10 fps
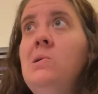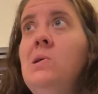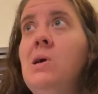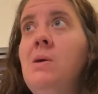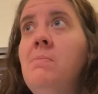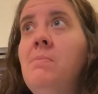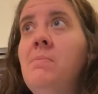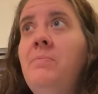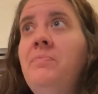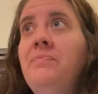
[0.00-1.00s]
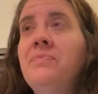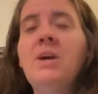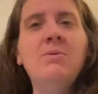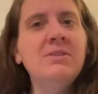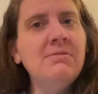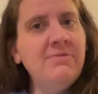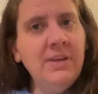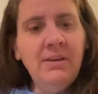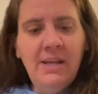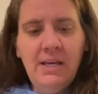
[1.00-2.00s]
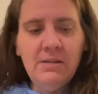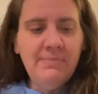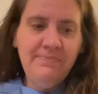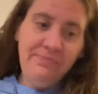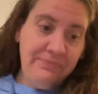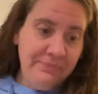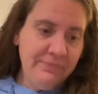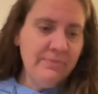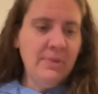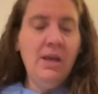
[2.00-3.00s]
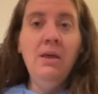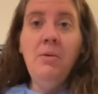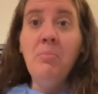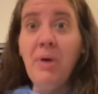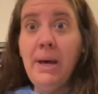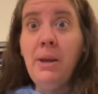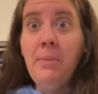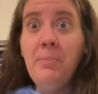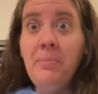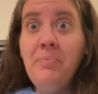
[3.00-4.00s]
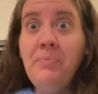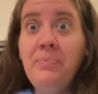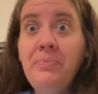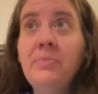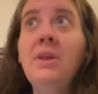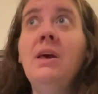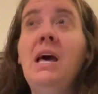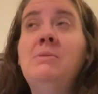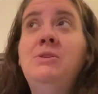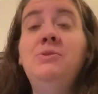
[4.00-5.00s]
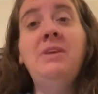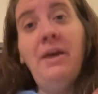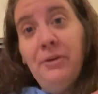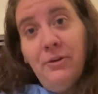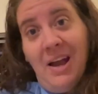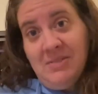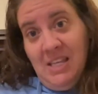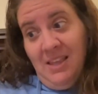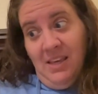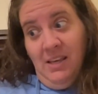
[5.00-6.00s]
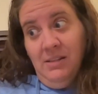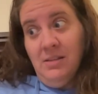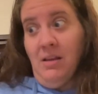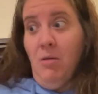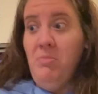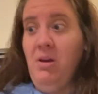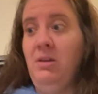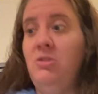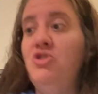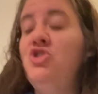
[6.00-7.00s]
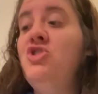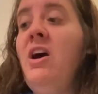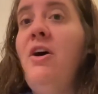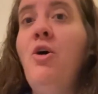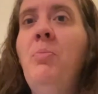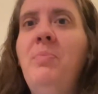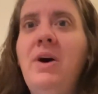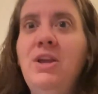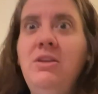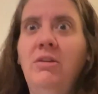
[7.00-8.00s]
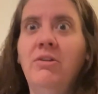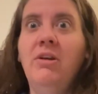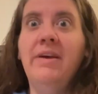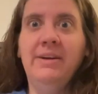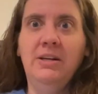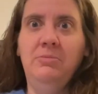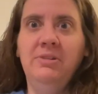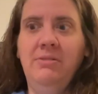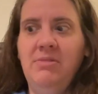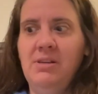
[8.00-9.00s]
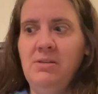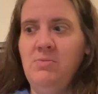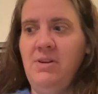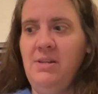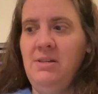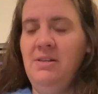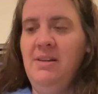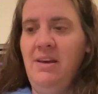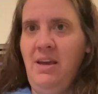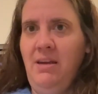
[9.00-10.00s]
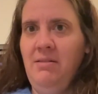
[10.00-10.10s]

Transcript: I wasn't feeling it, but I was doing other crafty things that I'm not going to show, but you're not going to believe this, what I did today.